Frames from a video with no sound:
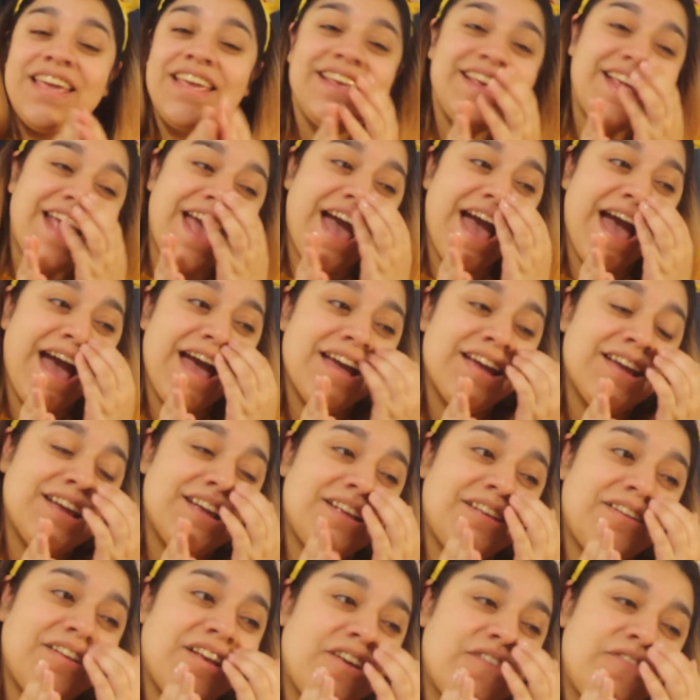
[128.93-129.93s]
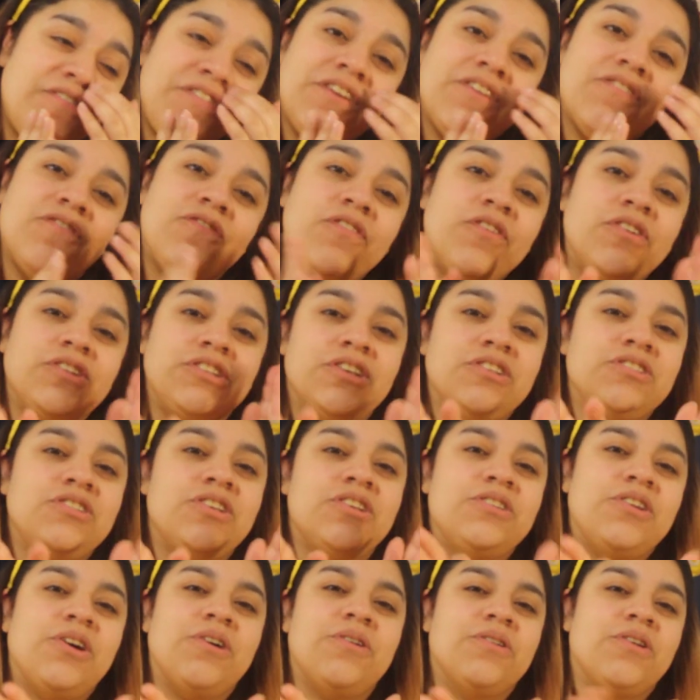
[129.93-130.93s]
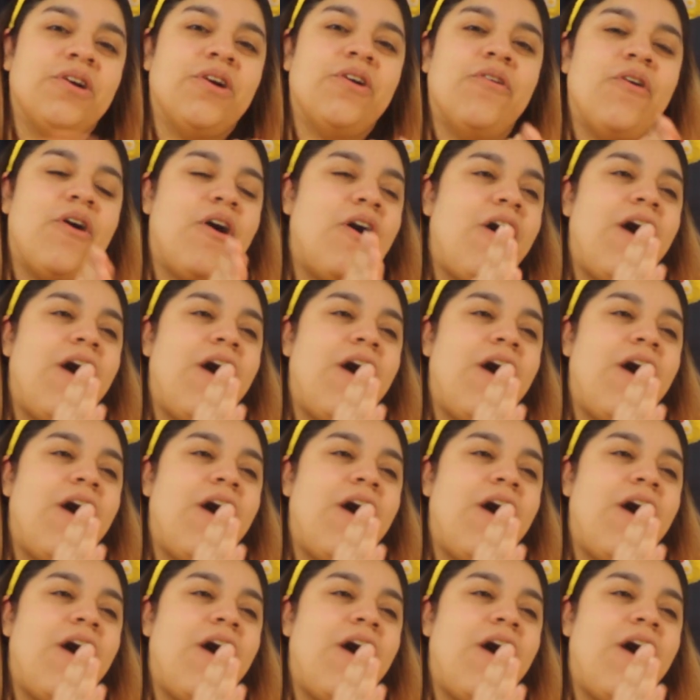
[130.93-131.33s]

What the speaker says: Yeah, for those who don't know,